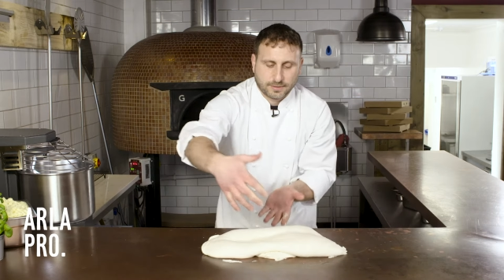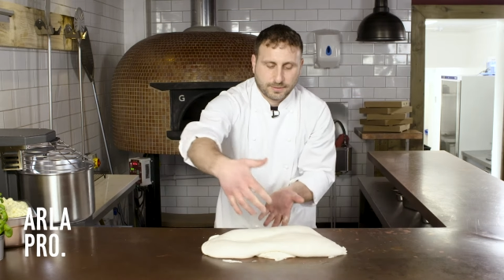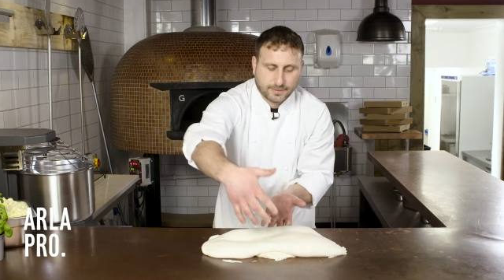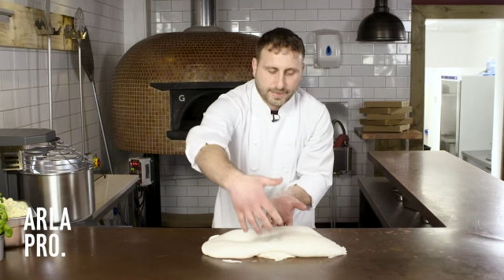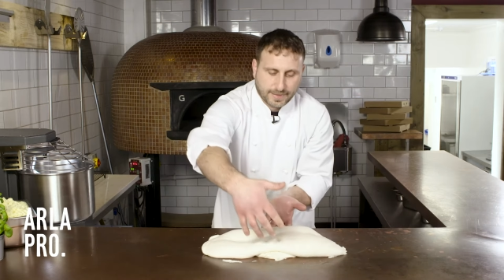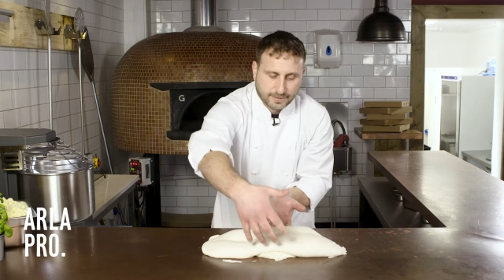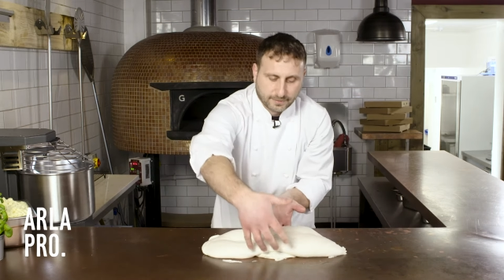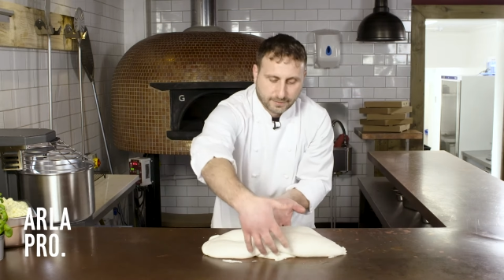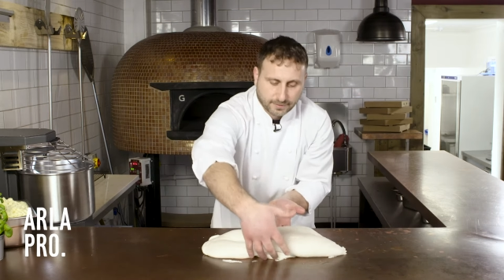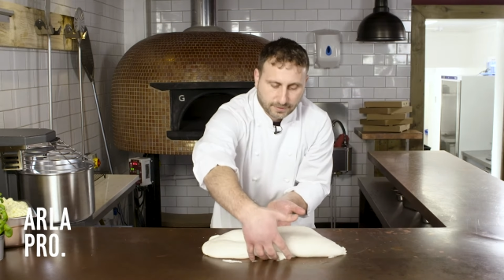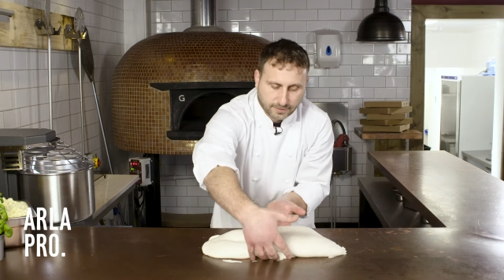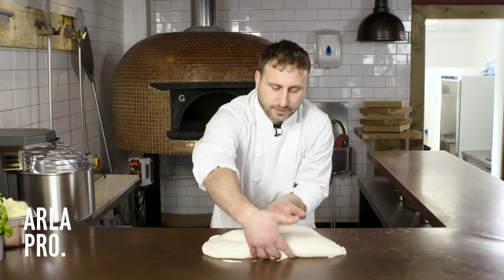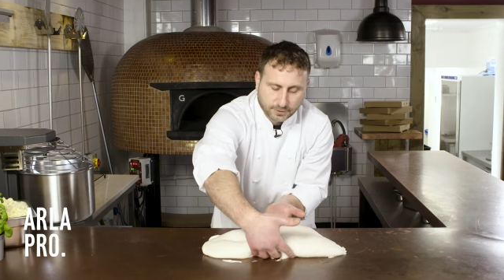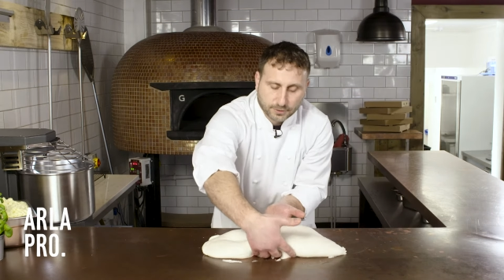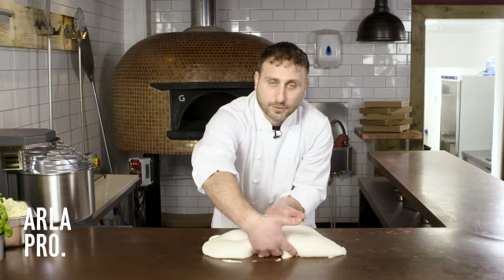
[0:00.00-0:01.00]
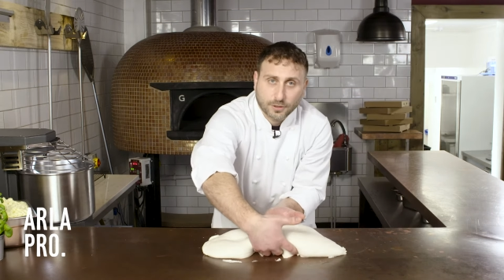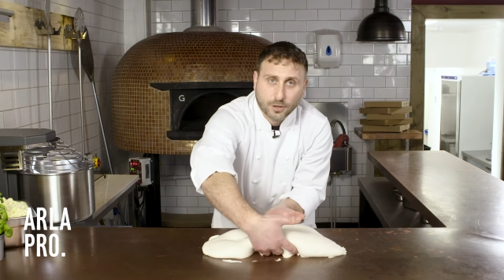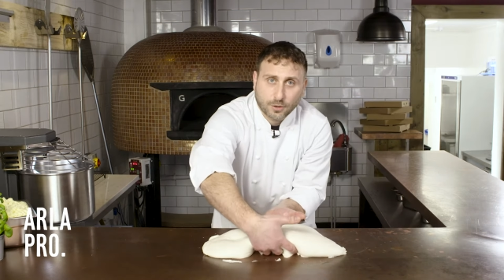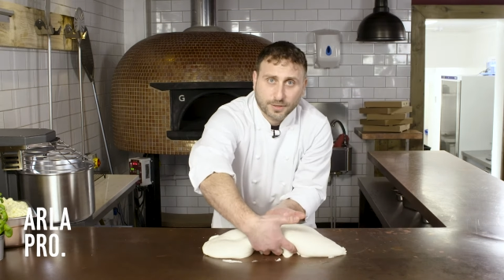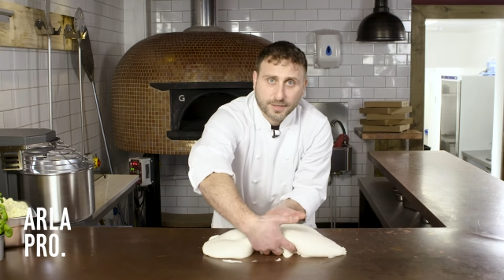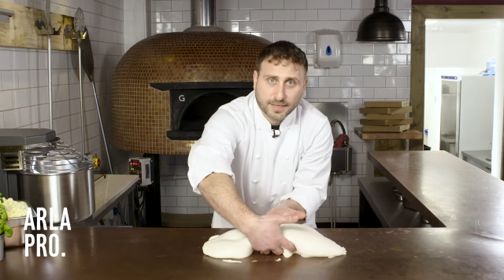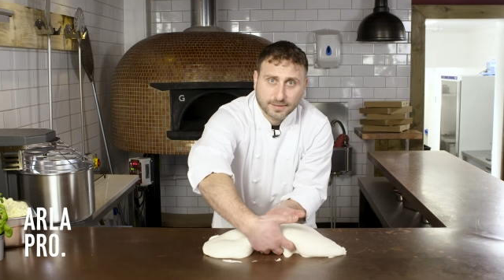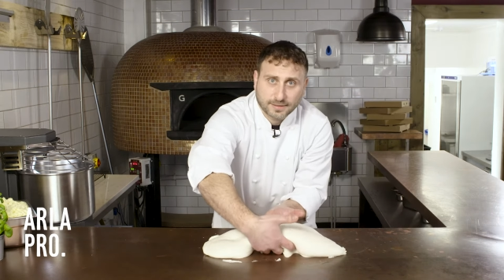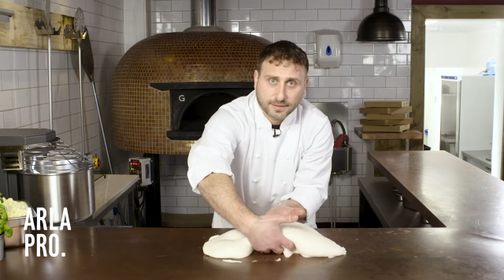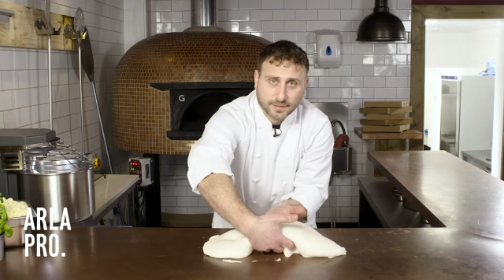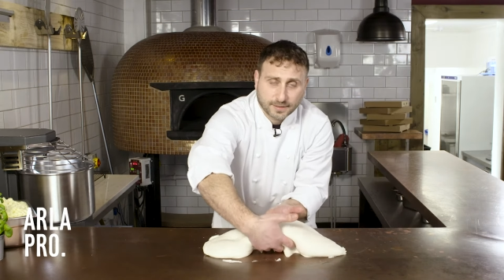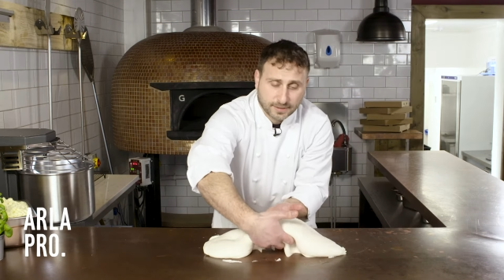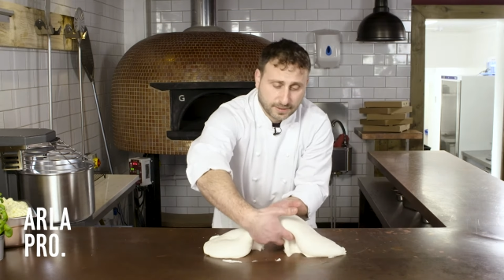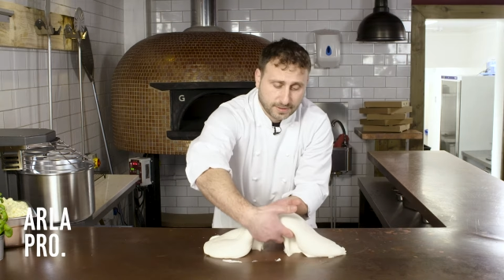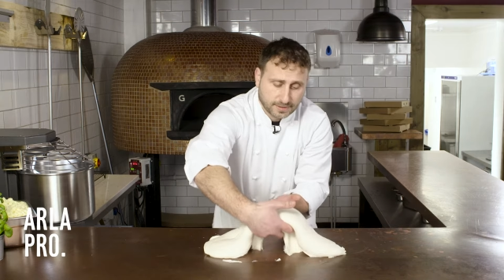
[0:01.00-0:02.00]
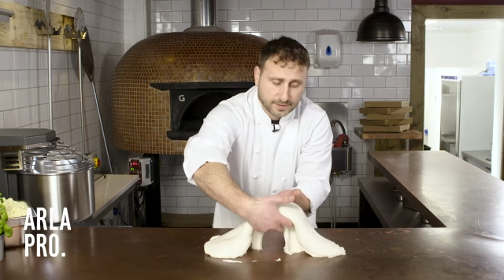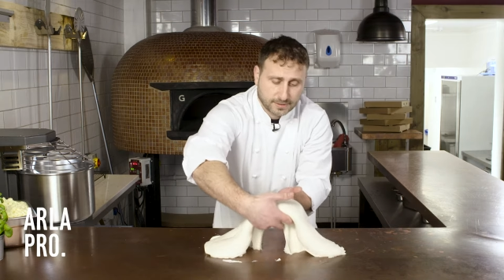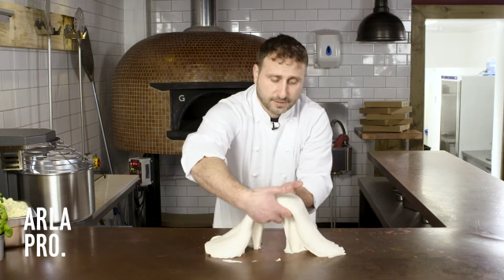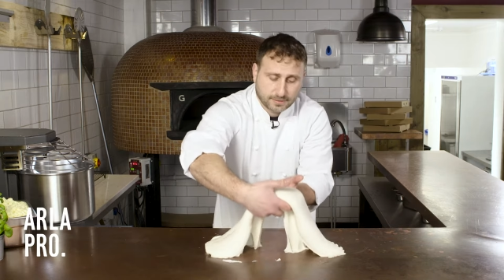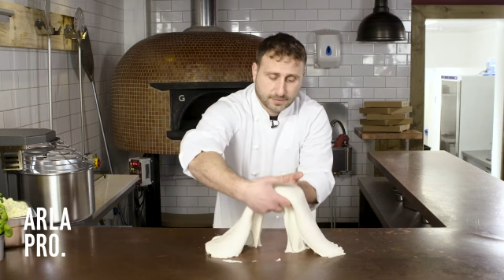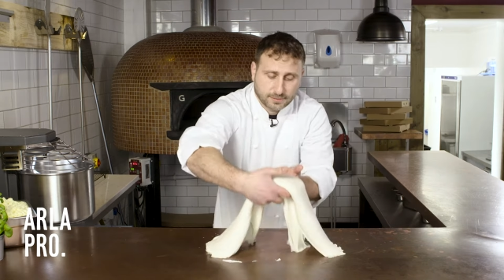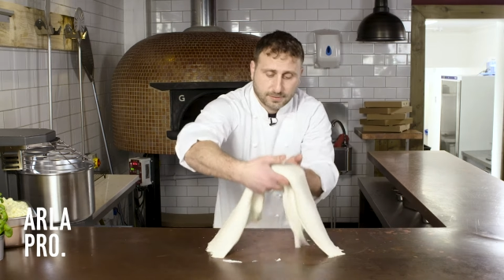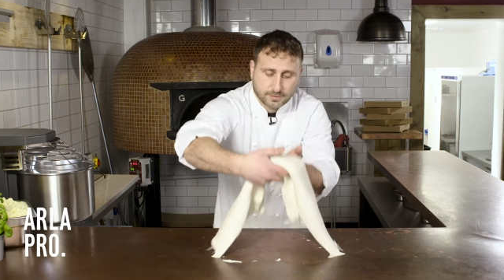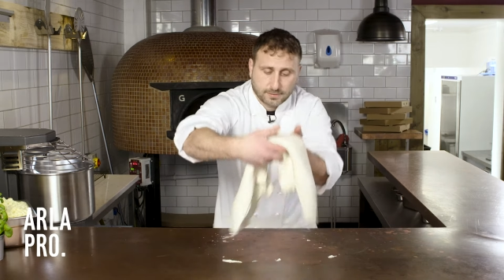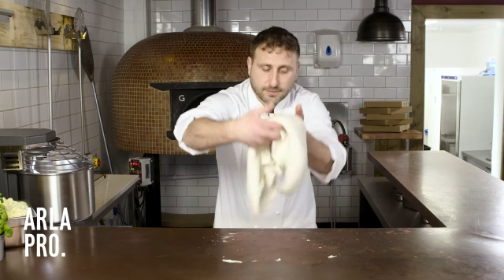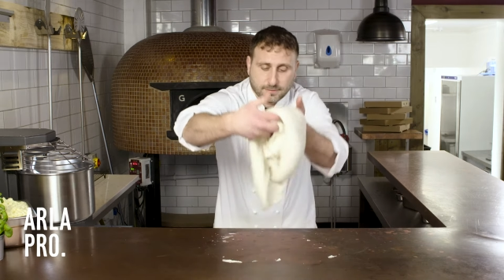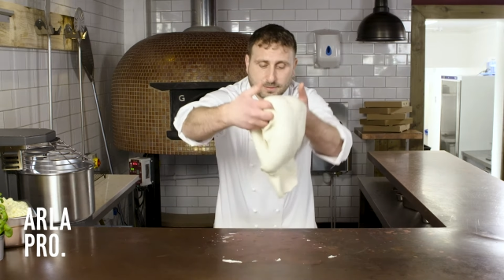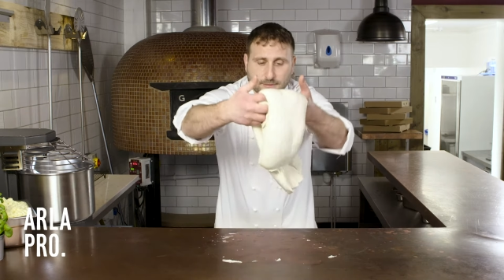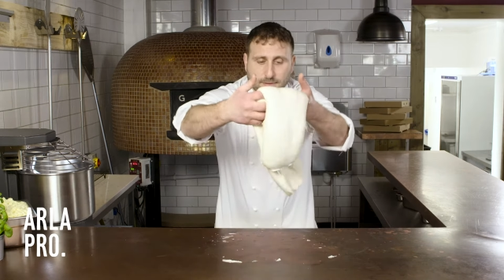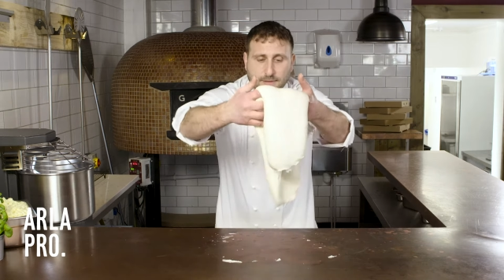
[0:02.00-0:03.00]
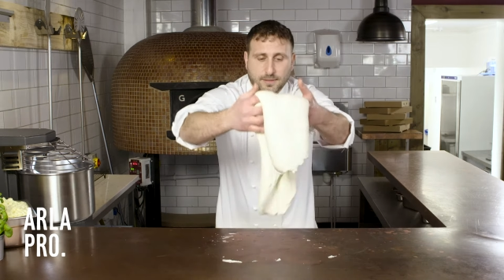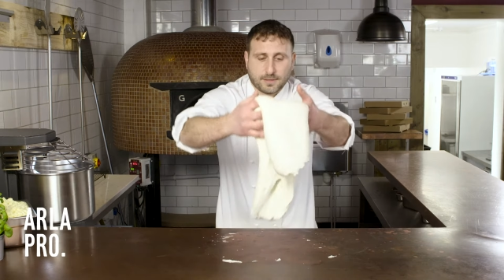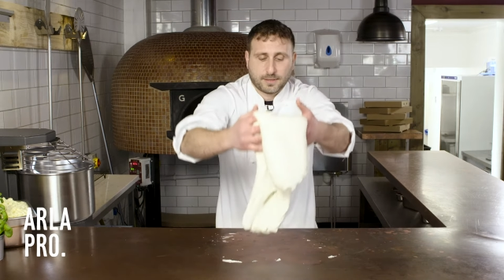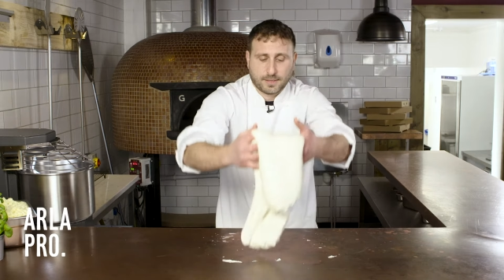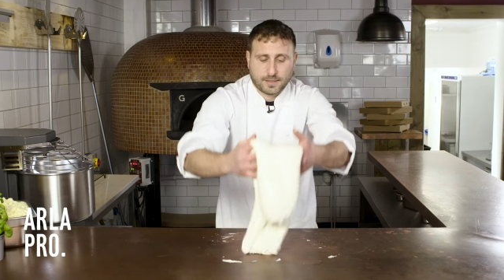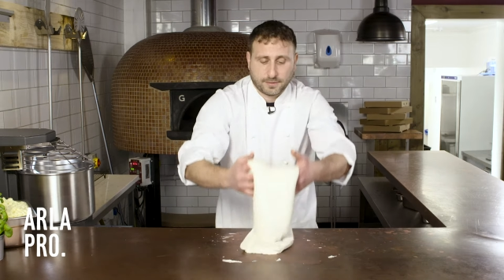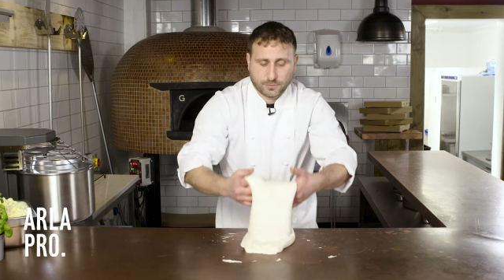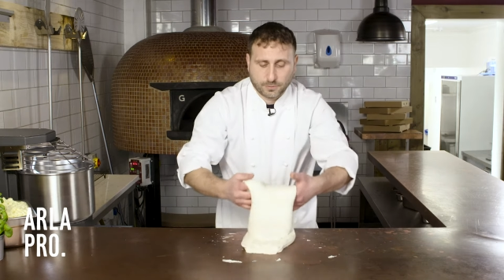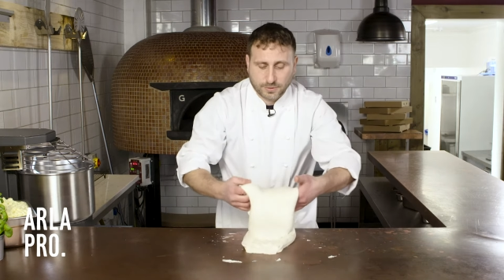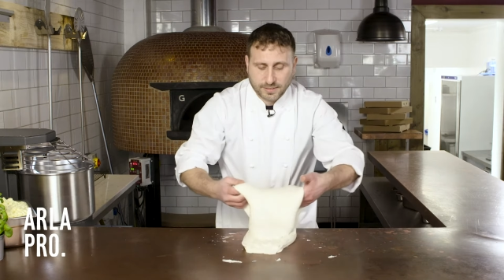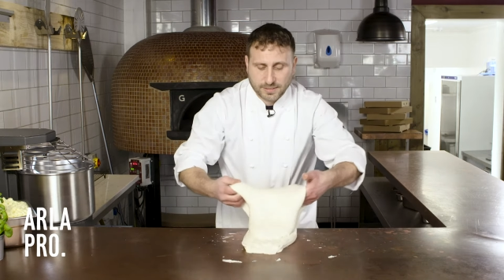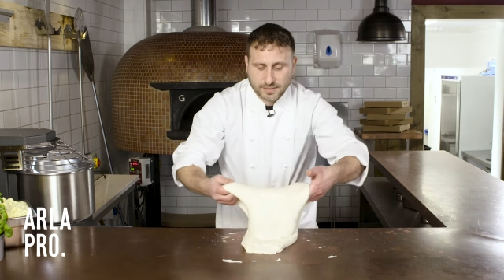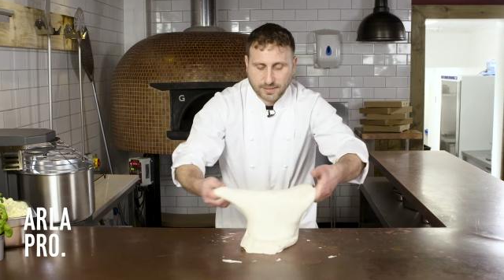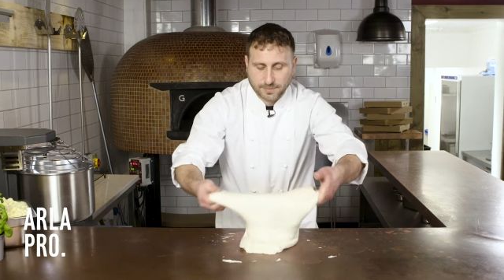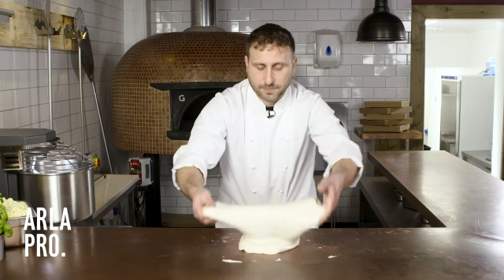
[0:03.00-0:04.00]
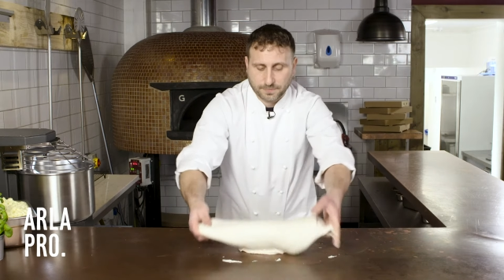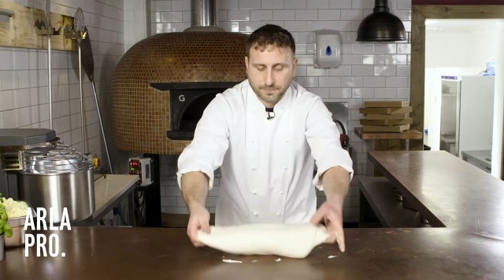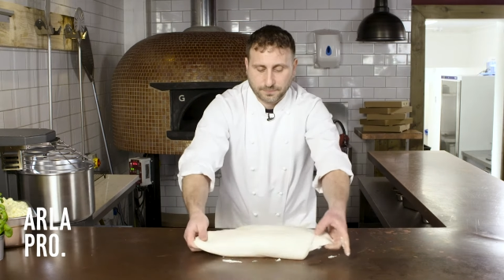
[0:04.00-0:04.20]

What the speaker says: Then turn your dough 90 degrees and do the same.